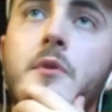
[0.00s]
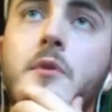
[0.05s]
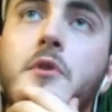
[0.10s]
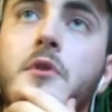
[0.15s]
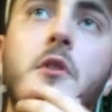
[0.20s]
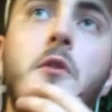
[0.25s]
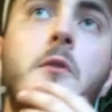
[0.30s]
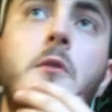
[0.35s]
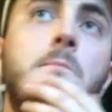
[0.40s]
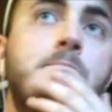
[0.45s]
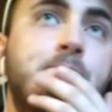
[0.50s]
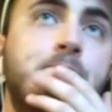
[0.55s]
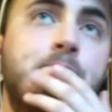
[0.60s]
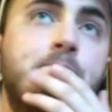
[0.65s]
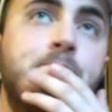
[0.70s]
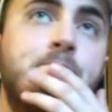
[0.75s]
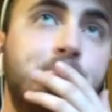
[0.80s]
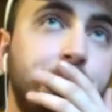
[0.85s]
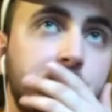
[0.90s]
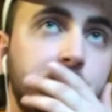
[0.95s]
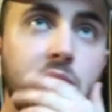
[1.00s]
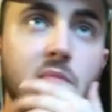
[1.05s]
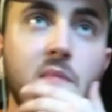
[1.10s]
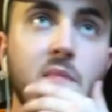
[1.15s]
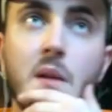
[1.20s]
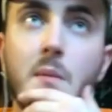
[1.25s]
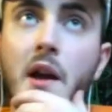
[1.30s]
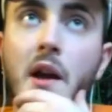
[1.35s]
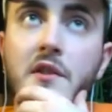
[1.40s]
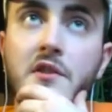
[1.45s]
So
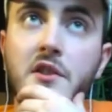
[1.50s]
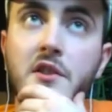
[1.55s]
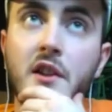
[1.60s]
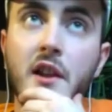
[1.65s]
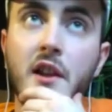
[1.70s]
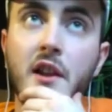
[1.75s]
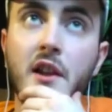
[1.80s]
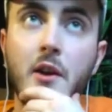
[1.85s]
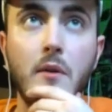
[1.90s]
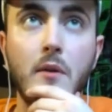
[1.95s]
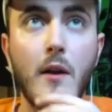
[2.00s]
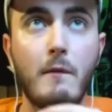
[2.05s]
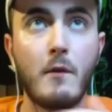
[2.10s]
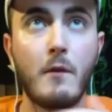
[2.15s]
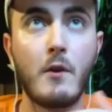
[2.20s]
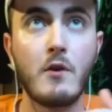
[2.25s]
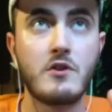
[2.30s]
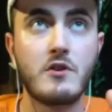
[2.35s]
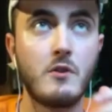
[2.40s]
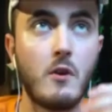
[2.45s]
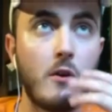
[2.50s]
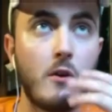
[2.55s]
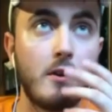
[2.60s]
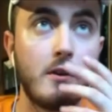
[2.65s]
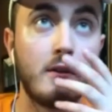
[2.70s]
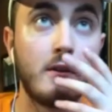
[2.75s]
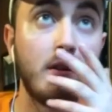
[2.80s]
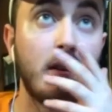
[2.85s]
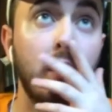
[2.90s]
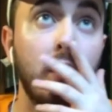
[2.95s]
back to like whenever I first
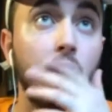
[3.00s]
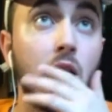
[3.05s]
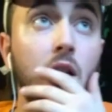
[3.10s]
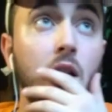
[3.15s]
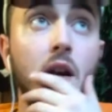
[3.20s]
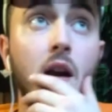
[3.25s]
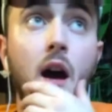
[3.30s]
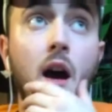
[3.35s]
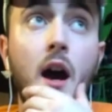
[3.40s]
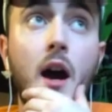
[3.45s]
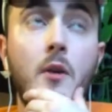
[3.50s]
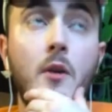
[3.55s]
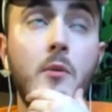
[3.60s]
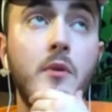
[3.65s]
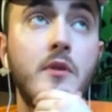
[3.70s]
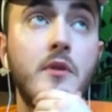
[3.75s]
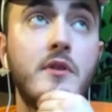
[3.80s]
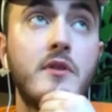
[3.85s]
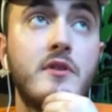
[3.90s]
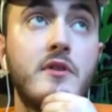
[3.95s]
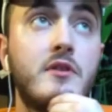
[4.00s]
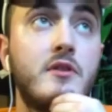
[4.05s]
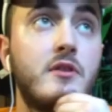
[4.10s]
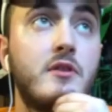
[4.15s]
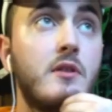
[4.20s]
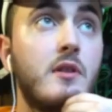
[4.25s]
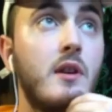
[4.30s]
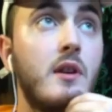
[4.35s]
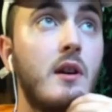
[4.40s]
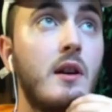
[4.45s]
started, I
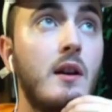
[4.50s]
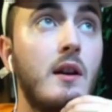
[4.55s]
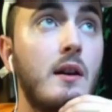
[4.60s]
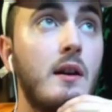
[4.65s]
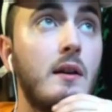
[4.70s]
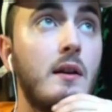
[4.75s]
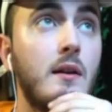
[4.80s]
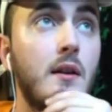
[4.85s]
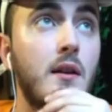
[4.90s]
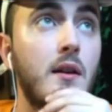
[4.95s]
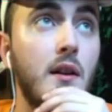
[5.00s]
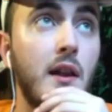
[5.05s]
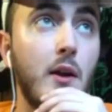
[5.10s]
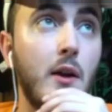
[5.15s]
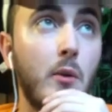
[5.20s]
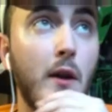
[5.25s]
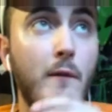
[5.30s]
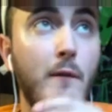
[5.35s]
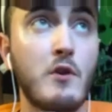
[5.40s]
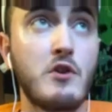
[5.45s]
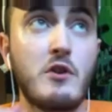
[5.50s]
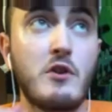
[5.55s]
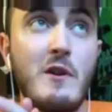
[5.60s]
was like when I first